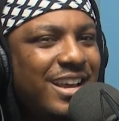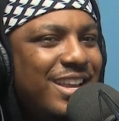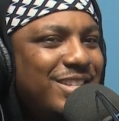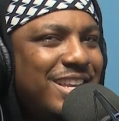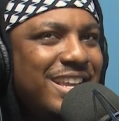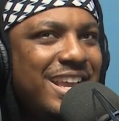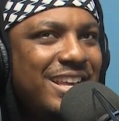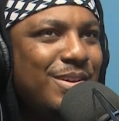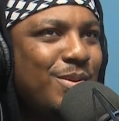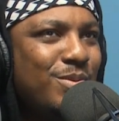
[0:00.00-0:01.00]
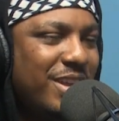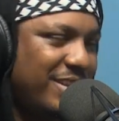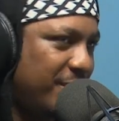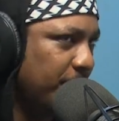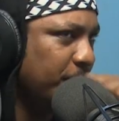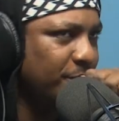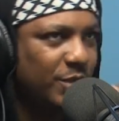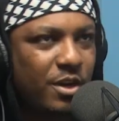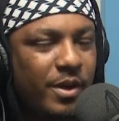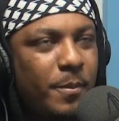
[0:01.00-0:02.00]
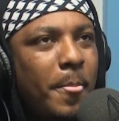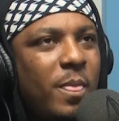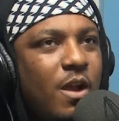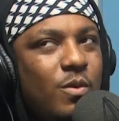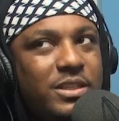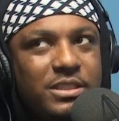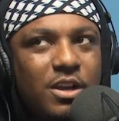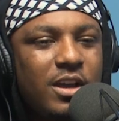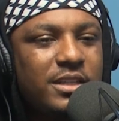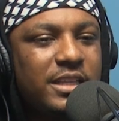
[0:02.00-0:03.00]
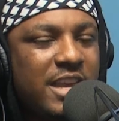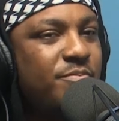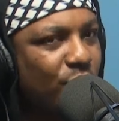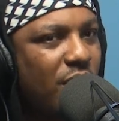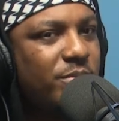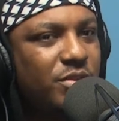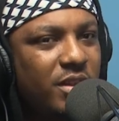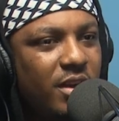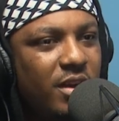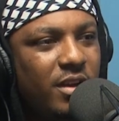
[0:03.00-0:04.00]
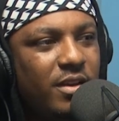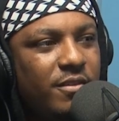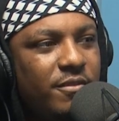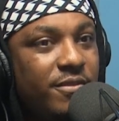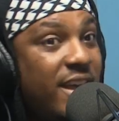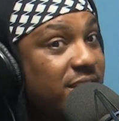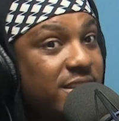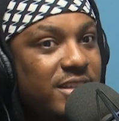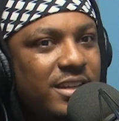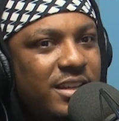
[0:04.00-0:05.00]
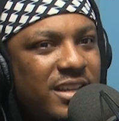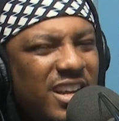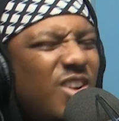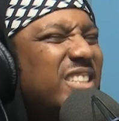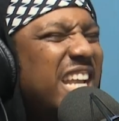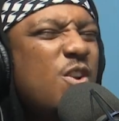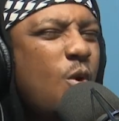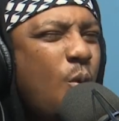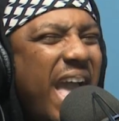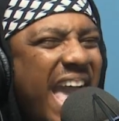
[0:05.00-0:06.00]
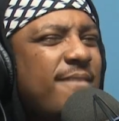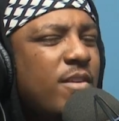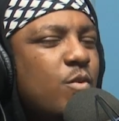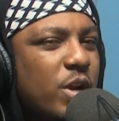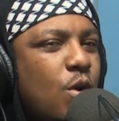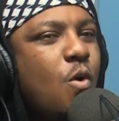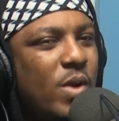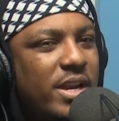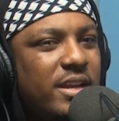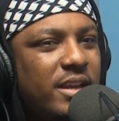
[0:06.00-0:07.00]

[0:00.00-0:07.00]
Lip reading: And you see, the whole thing is, sorry, I always give props to the fans because they know wherever we're going.